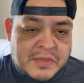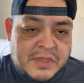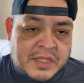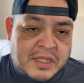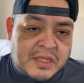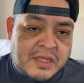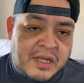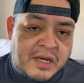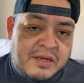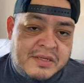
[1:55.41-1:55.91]

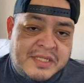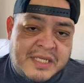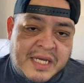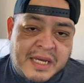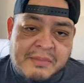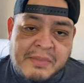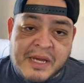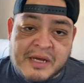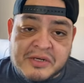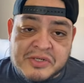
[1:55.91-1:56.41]
long time
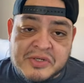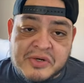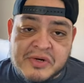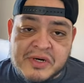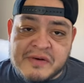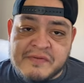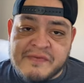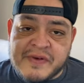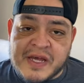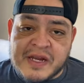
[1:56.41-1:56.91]
Michael Jordan
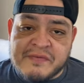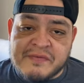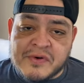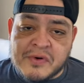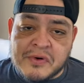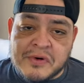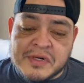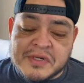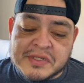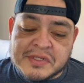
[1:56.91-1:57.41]
fan, of
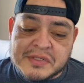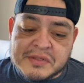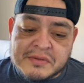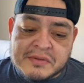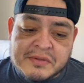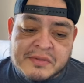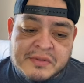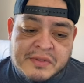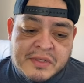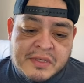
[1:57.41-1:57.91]
course.
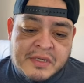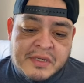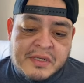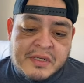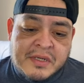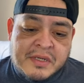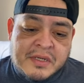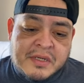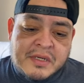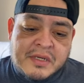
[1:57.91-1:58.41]

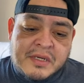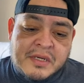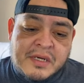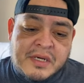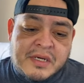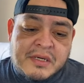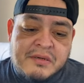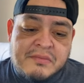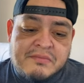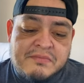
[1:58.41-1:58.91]

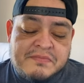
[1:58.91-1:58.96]
Um,